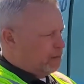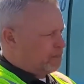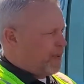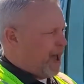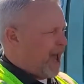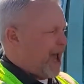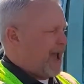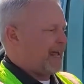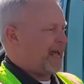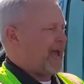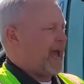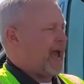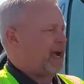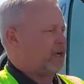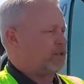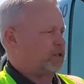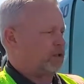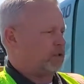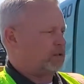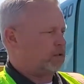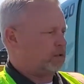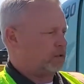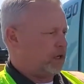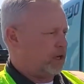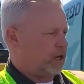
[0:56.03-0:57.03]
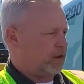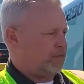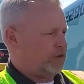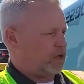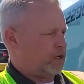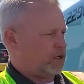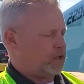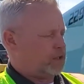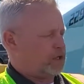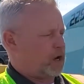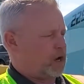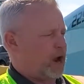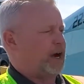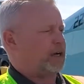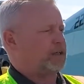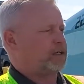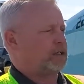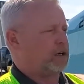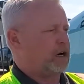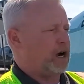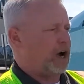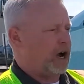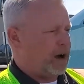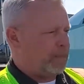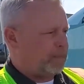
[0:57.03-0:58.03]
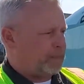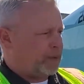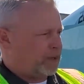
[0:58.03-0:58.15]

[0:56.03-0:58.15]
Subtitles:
back axle of your tractor up